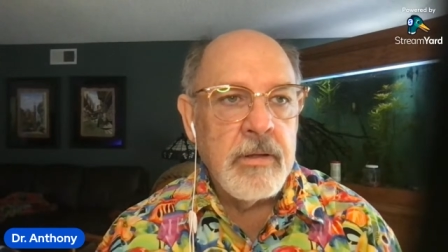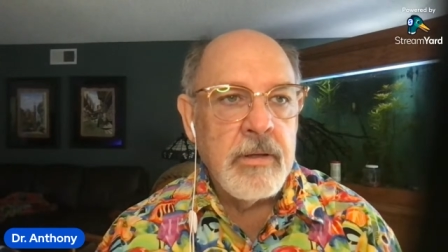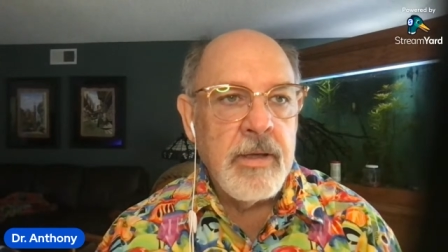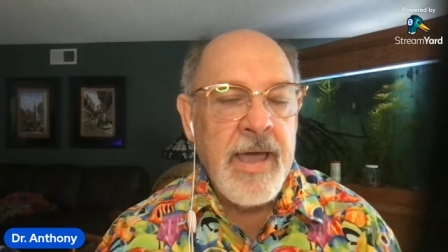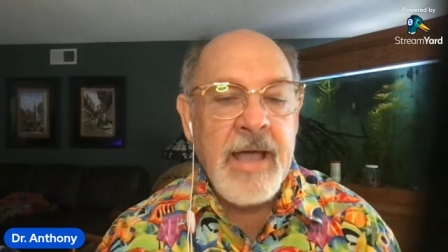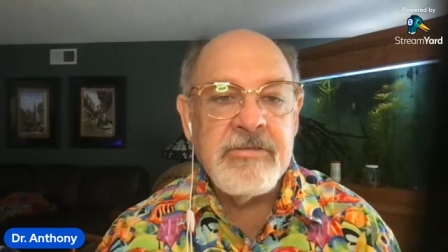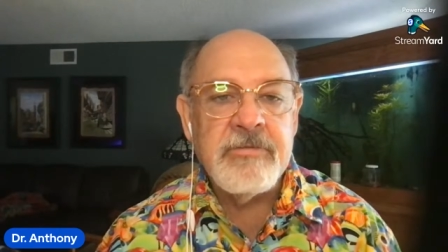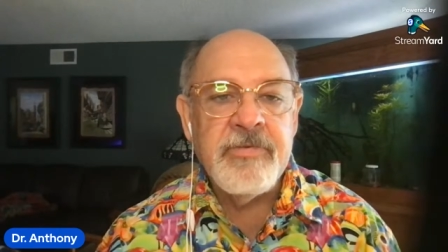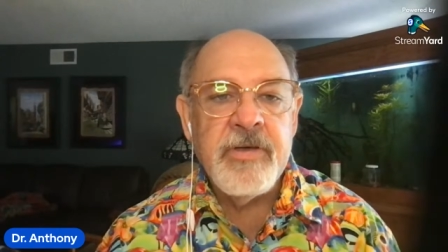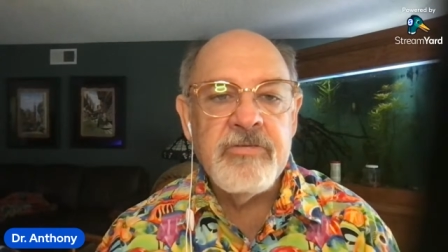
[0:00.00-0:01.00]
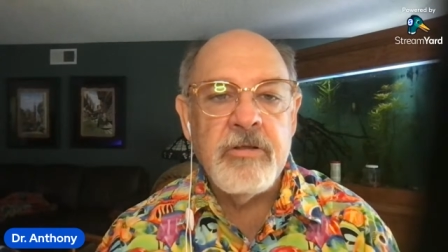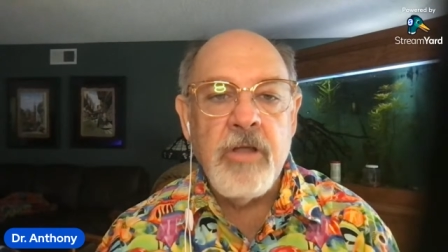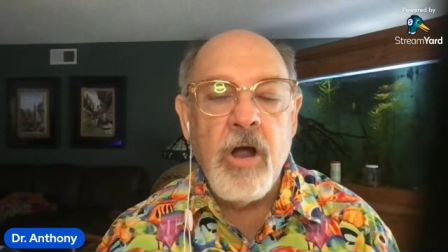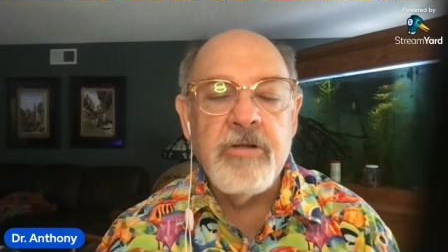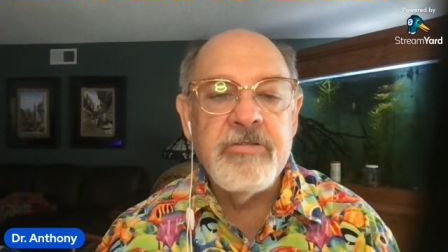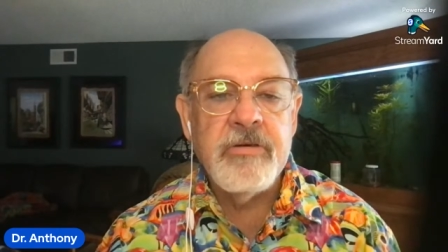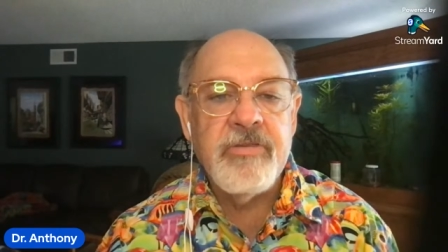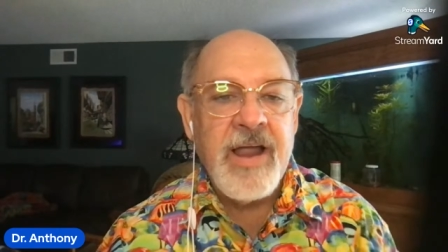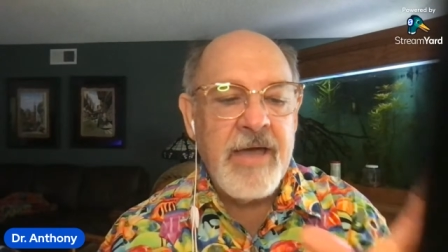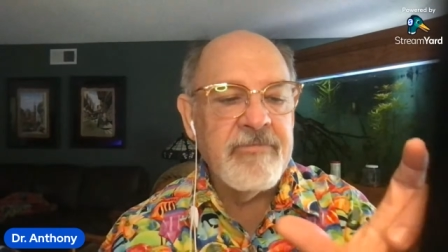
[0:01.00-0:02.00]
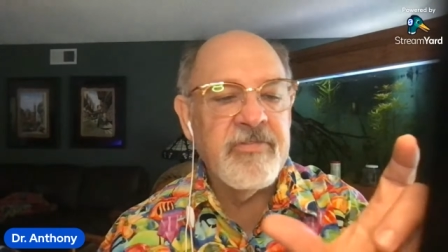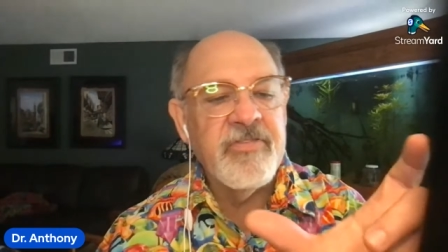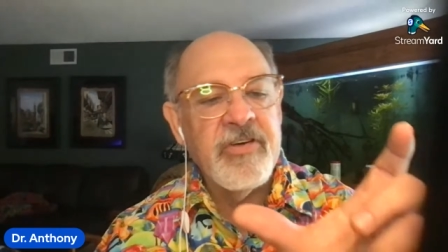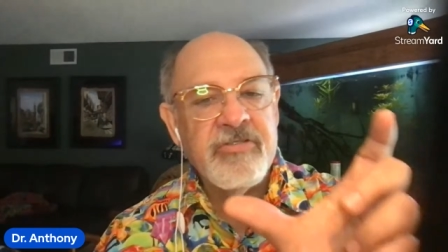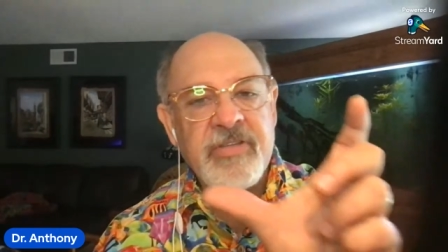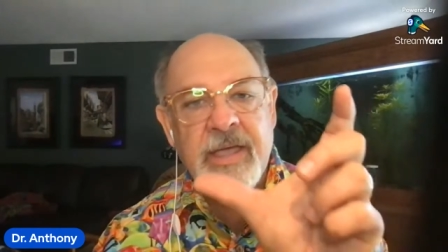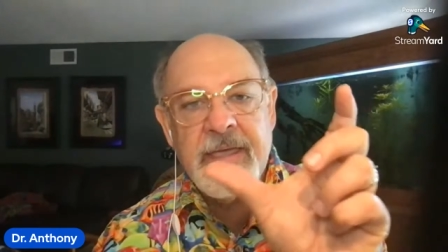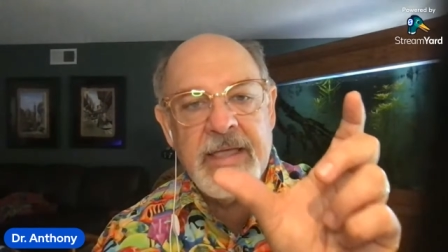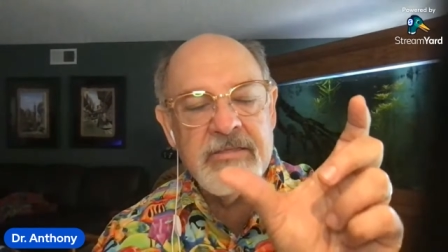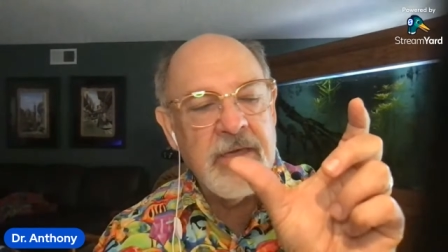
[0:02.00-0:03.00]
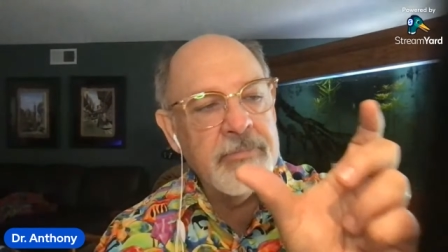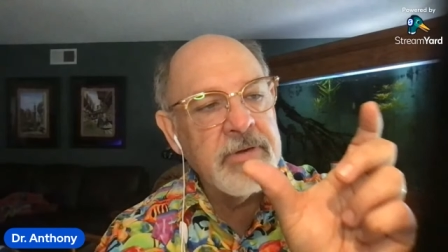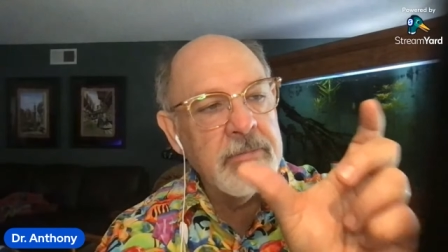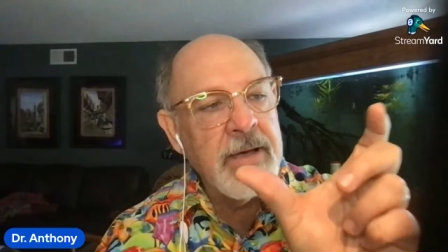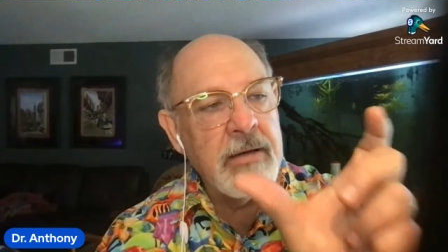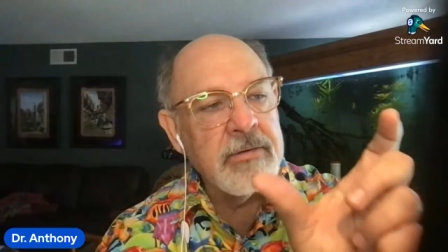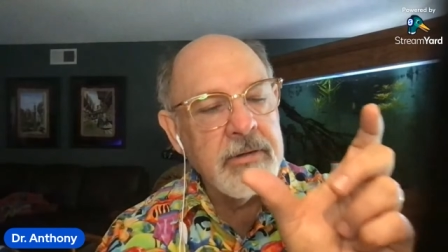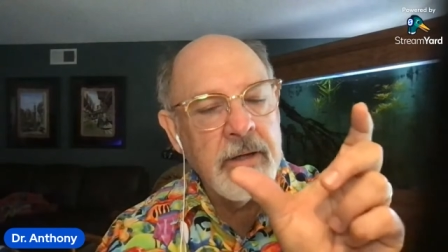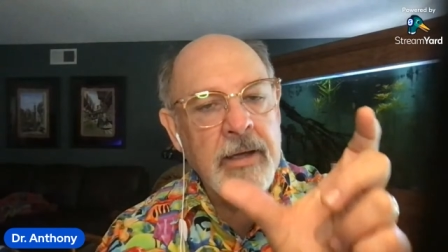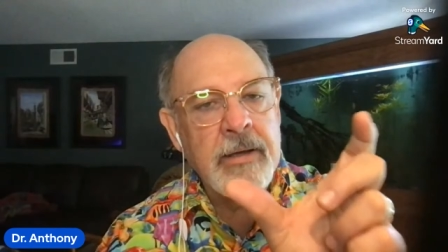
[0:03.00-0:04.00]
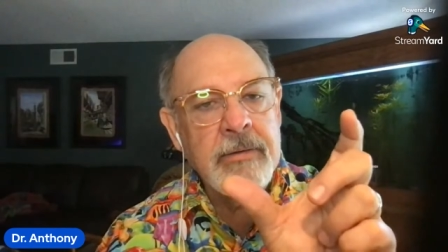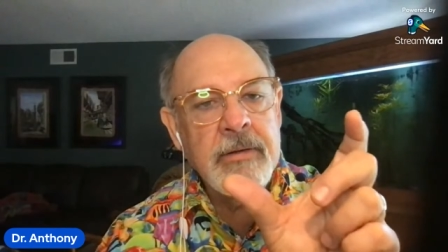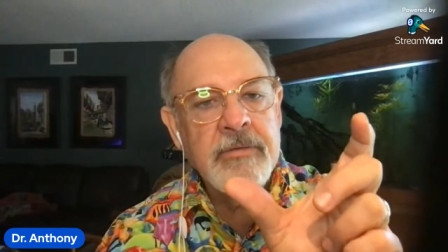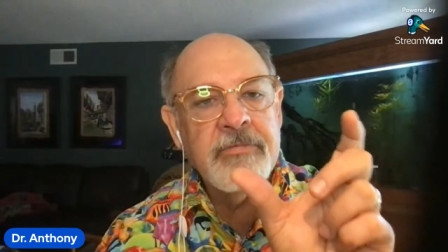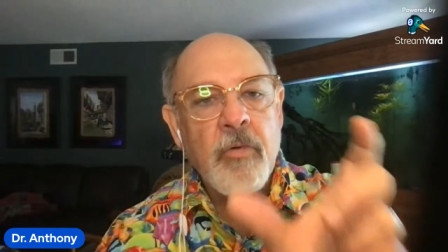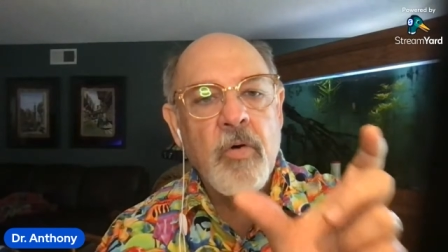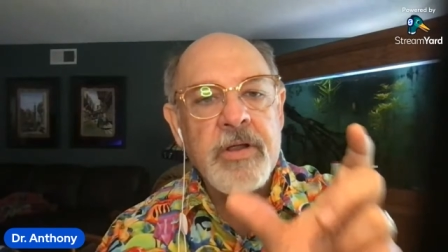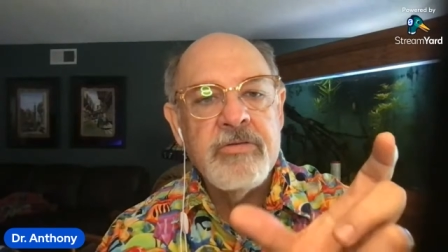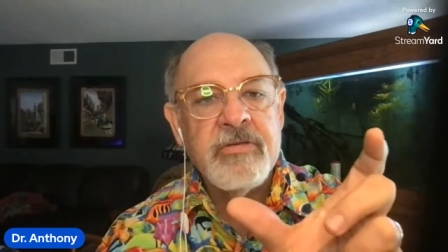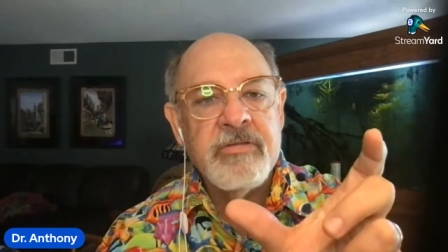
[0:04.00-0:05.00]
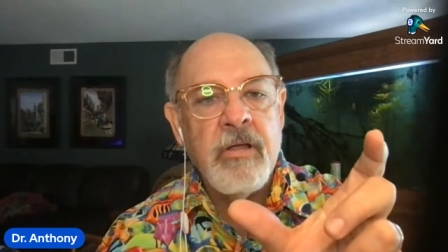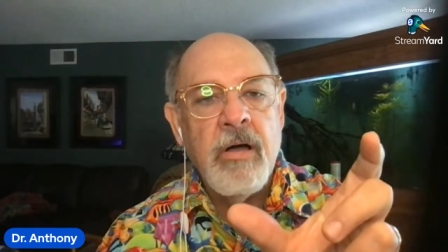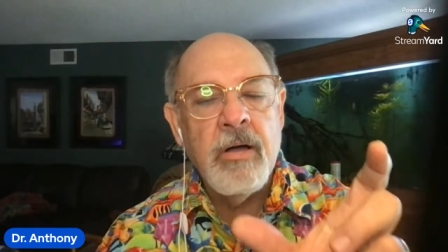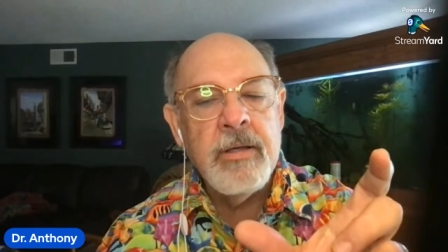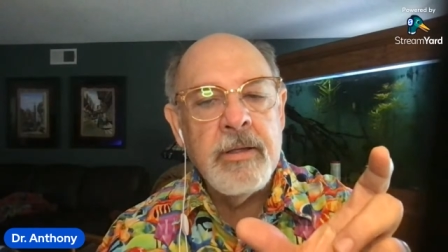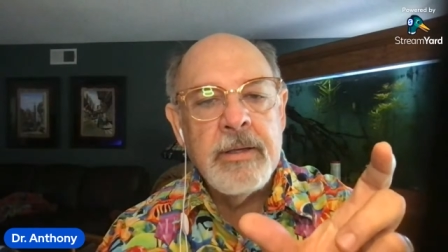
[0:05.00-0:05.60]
hatchet fish, a large silver hatchet fish that gets up to about 4 inches long.